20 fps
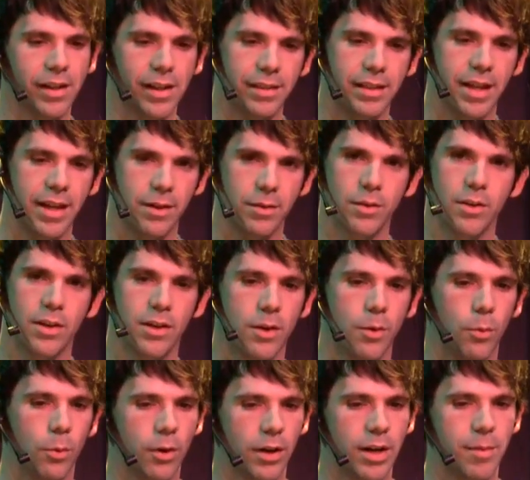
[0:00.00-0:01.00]
and then
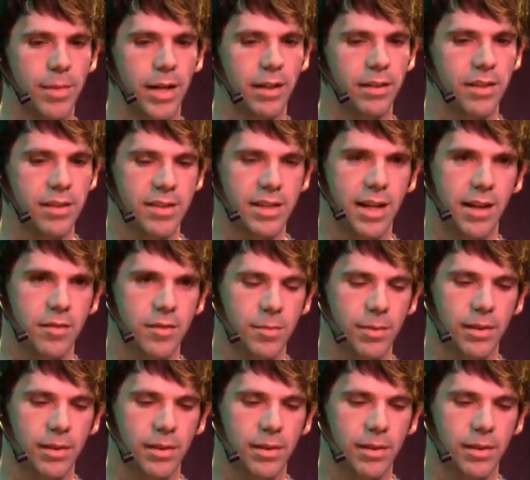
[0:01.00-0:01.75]
worry about the sounds.